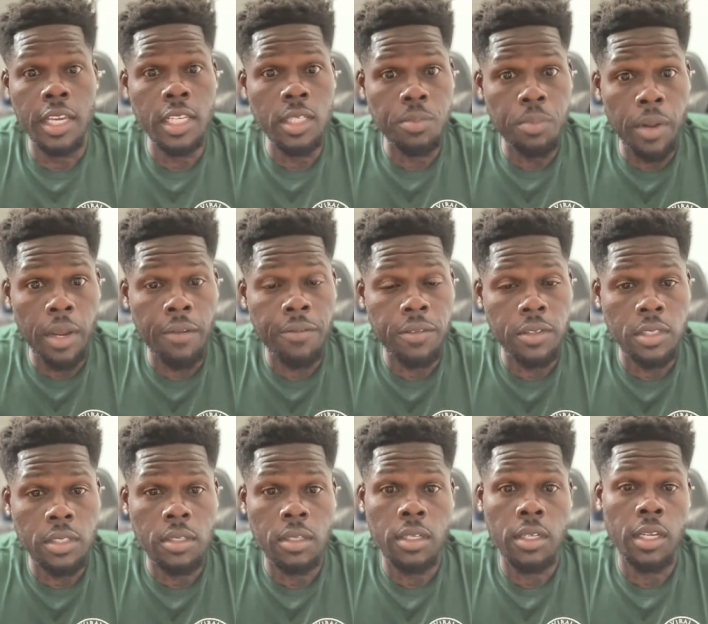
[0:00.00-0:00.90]
his
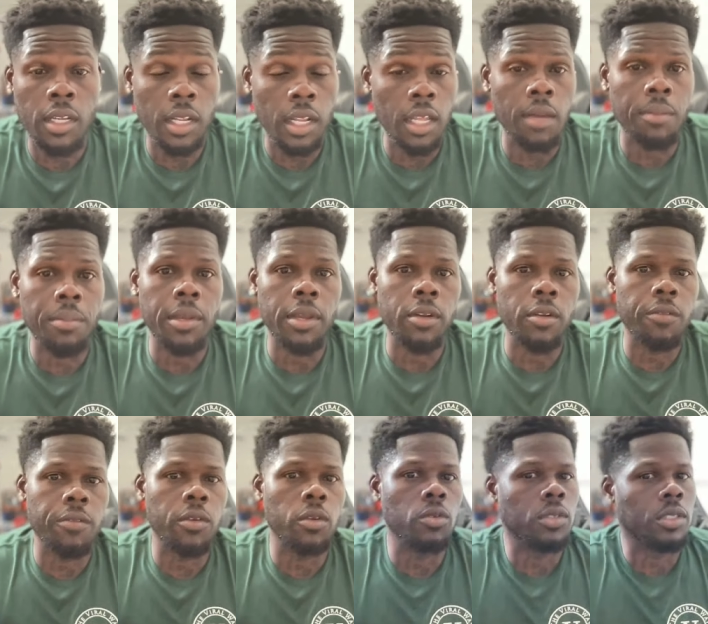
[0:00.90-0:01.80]
Breakfast Club
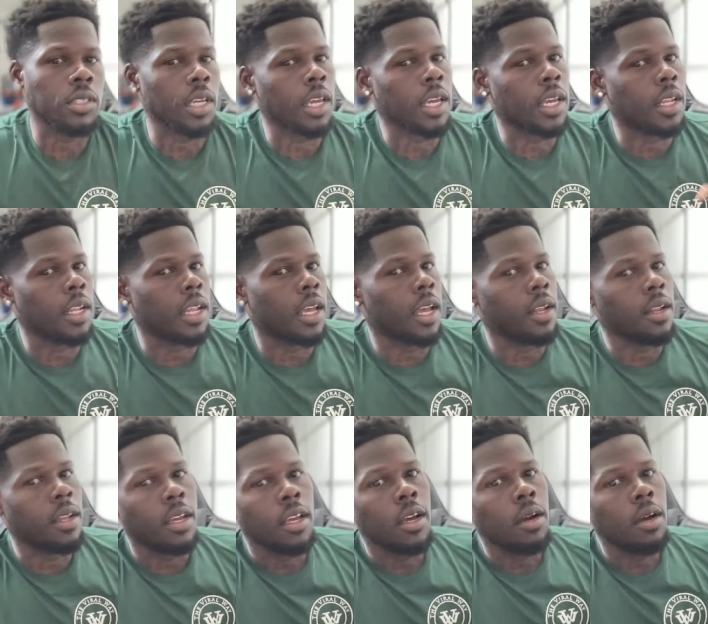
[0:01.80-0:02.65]
interview, saying that